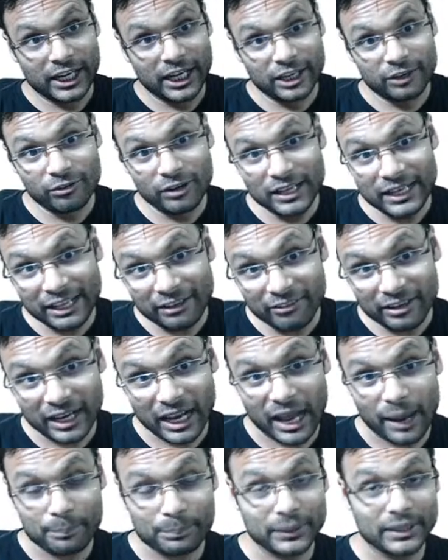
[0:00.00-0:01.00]
It will never
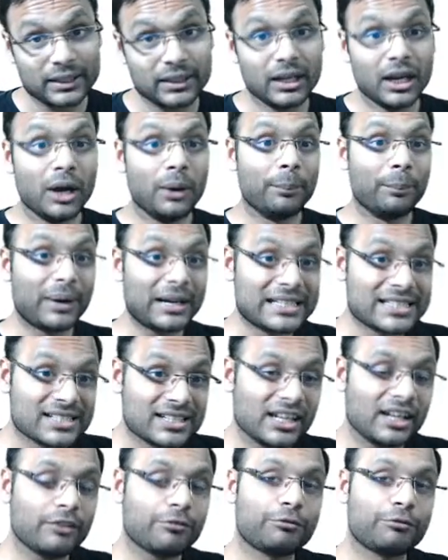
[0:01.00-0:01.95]
happen. But still,